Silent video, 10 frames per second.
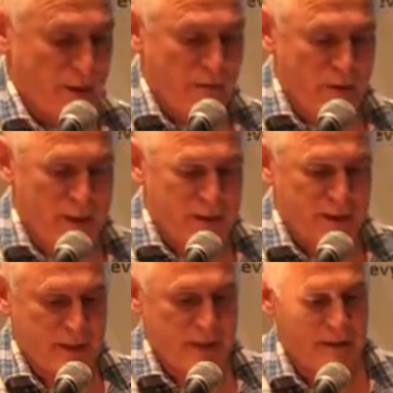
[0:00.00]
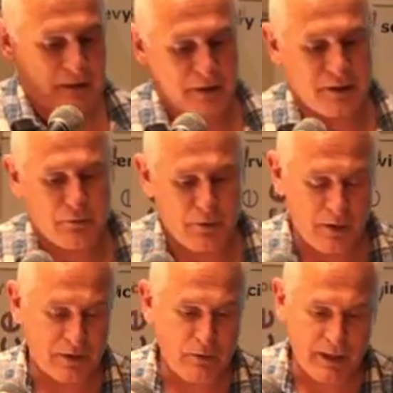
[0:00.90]
however,
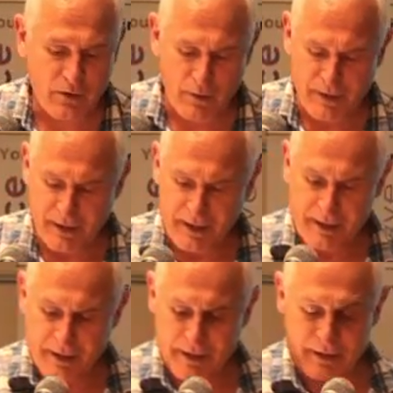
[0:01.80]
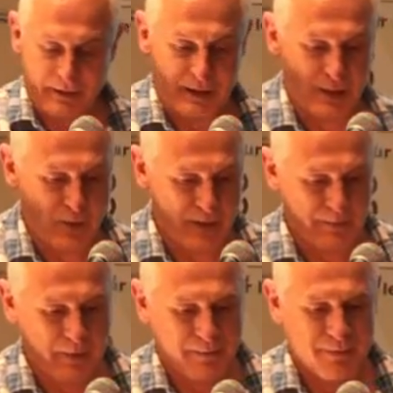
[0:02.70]
is quite common in Europe,